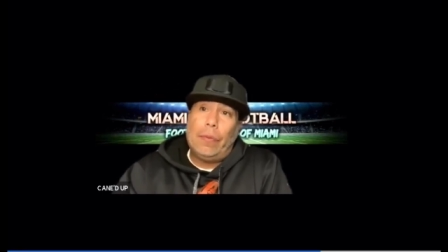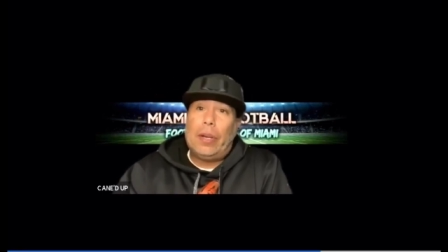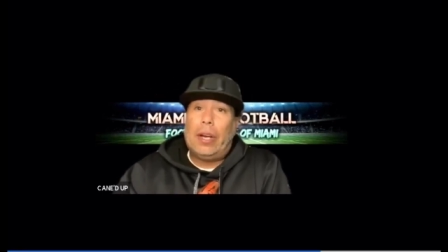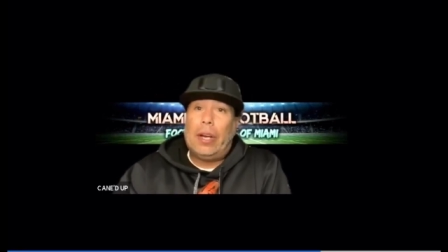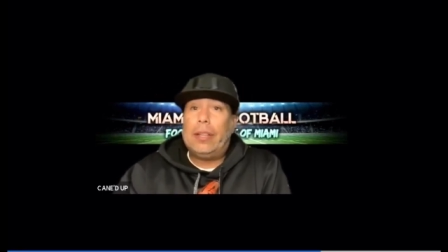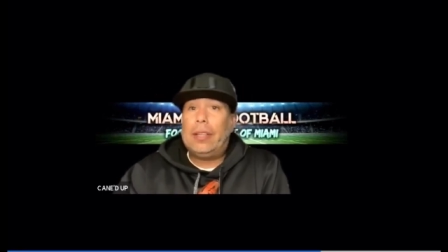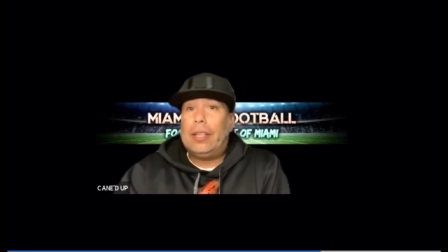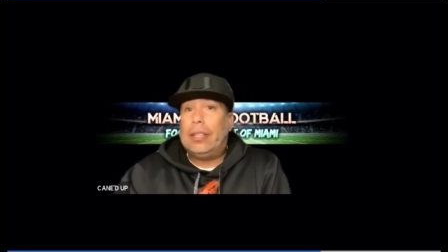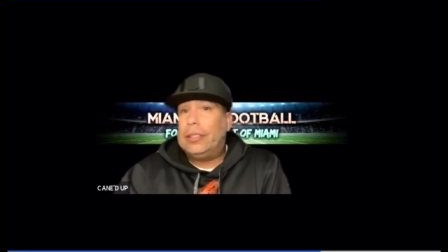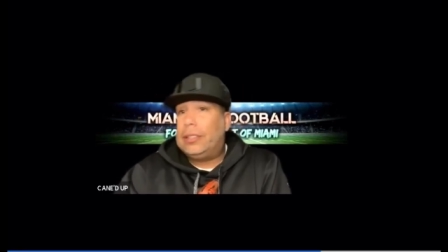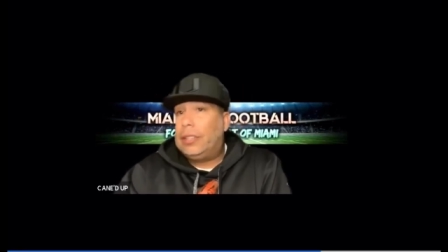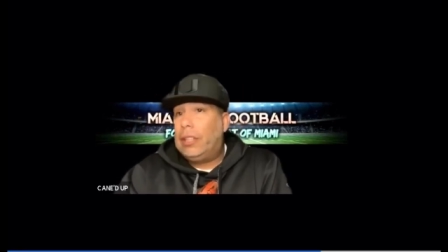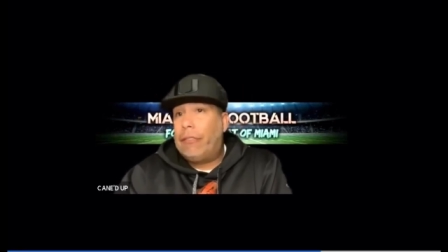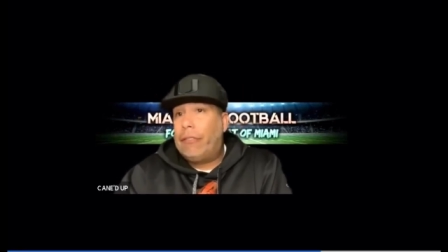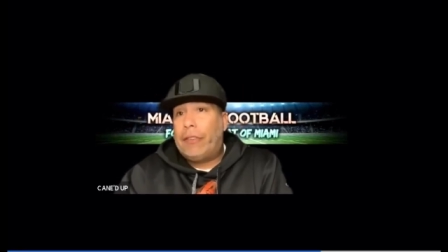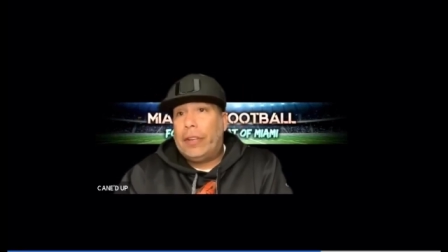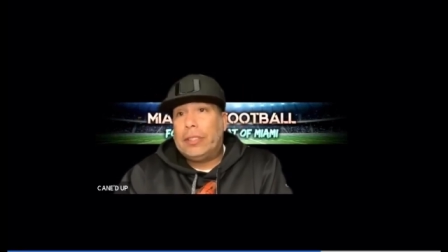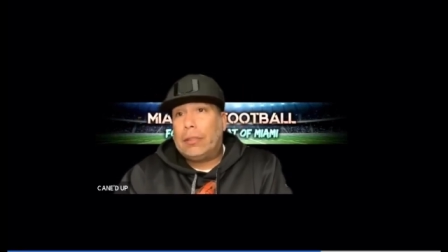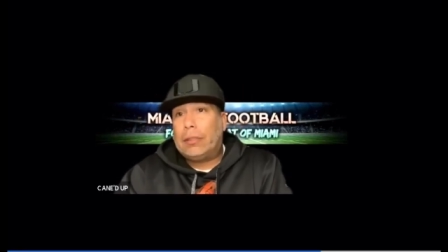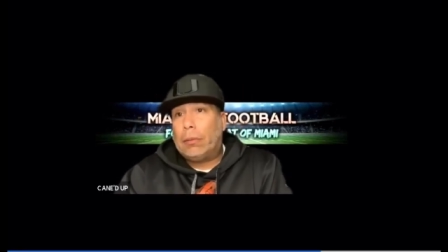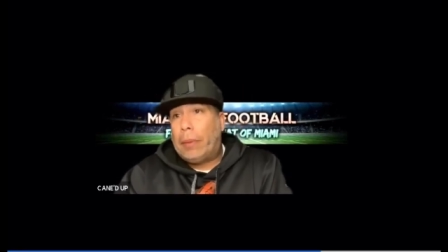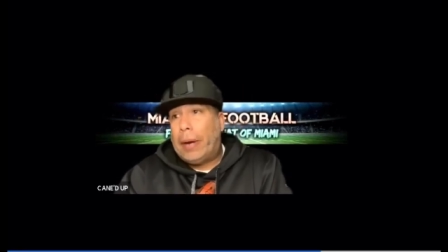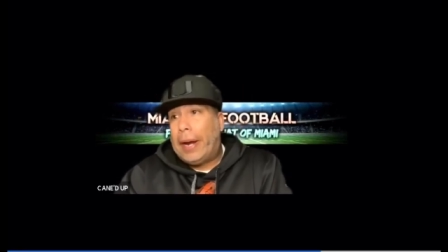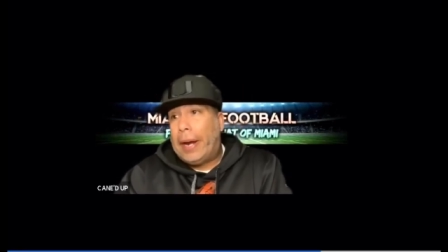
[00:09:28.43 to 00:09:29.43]
think defensive
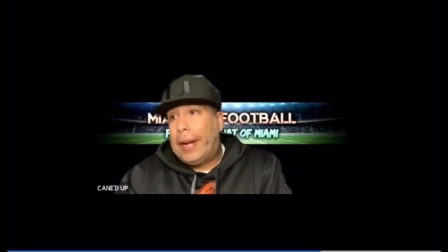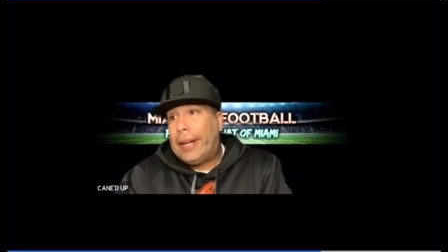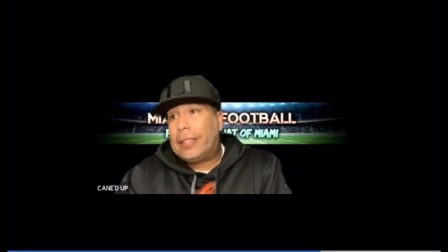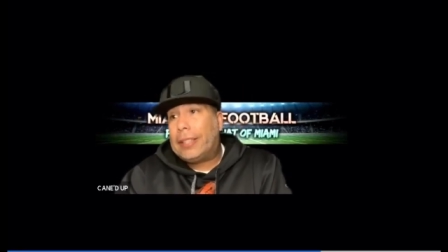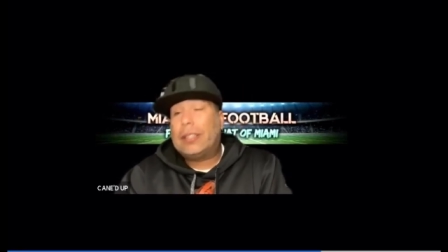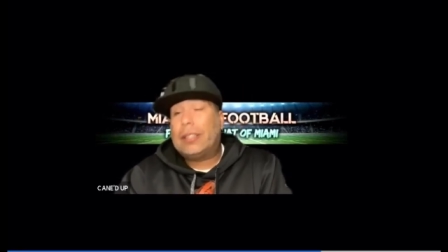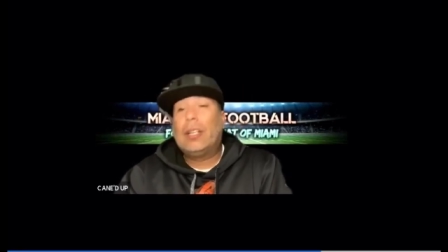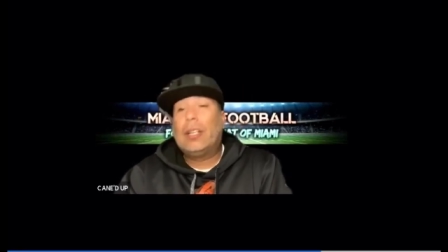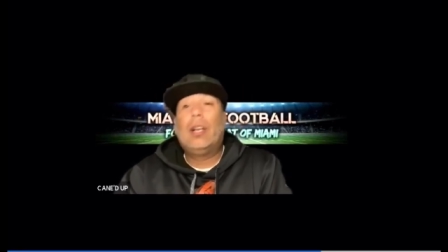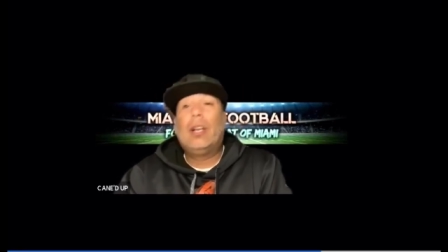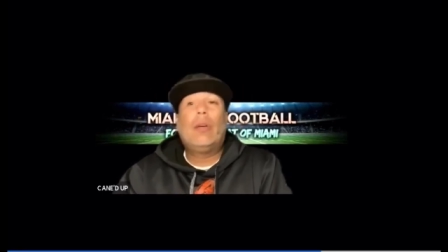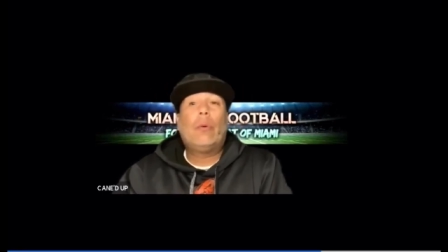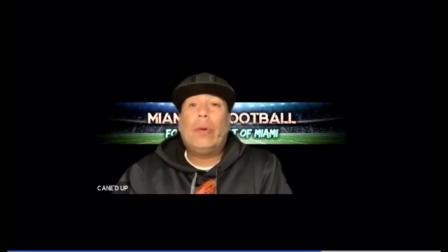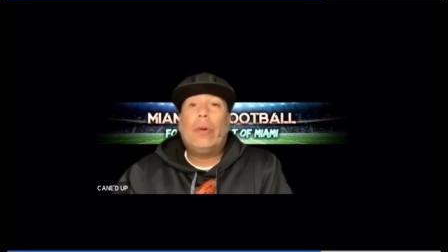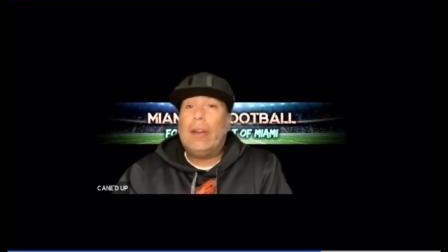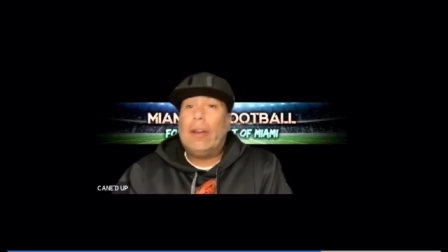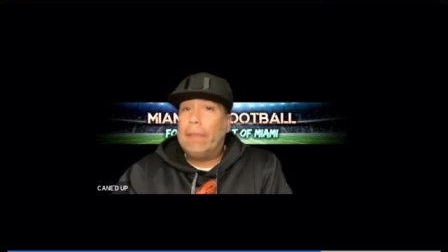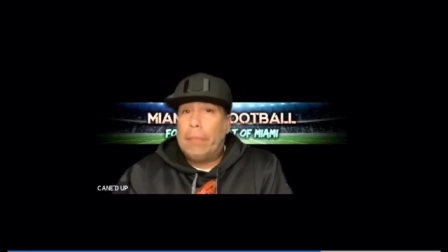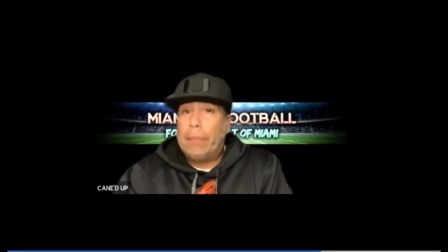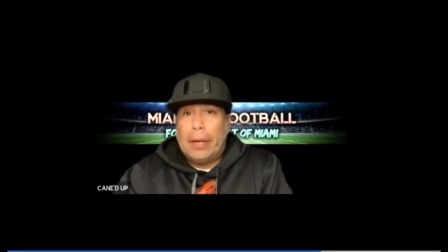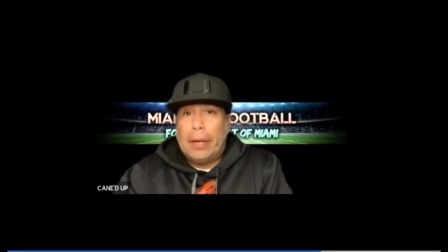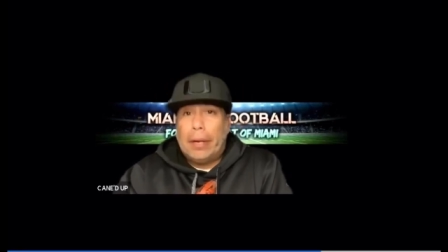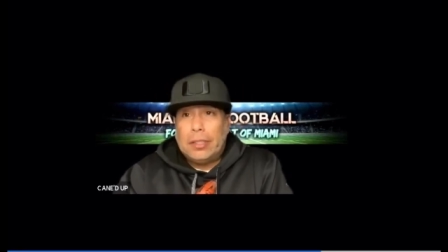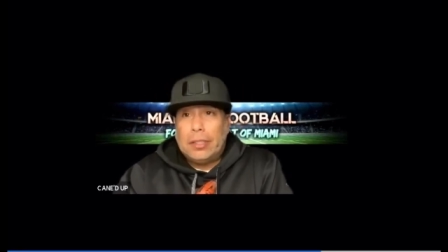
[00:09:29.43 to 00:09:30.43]
backs, we have
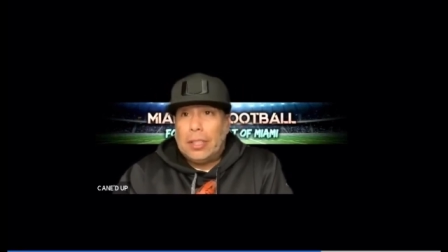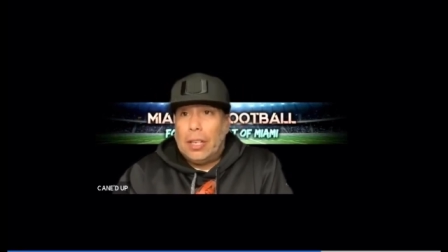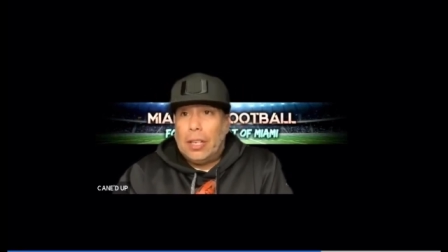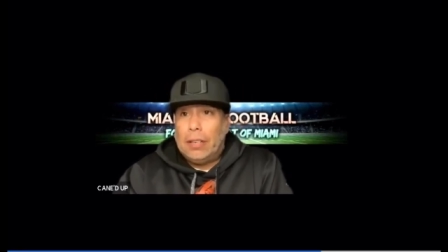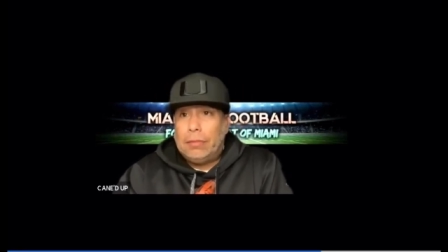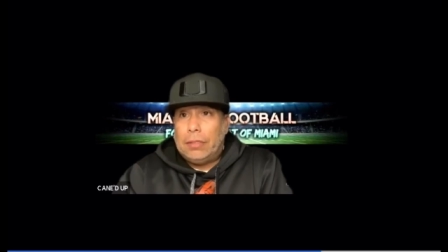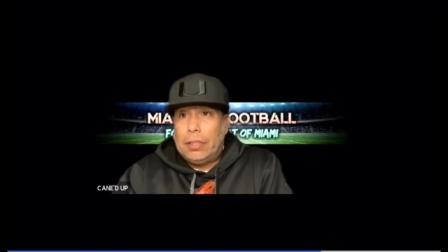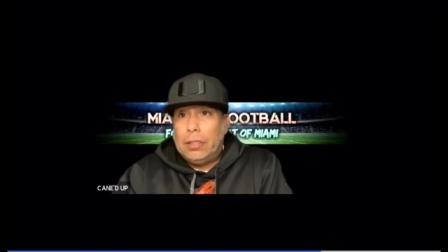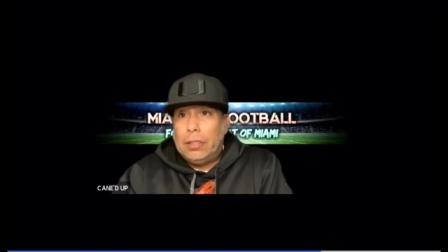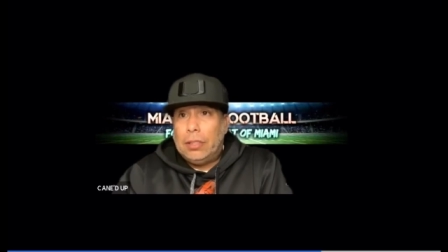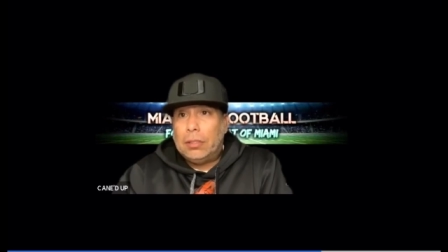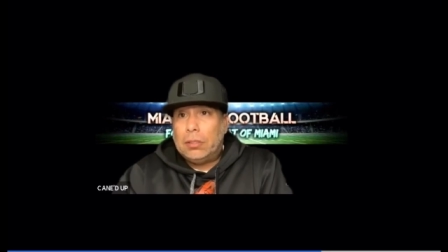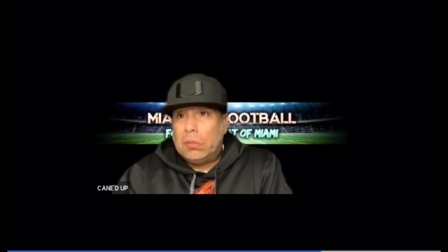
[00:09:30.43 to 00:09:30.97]
better safeties.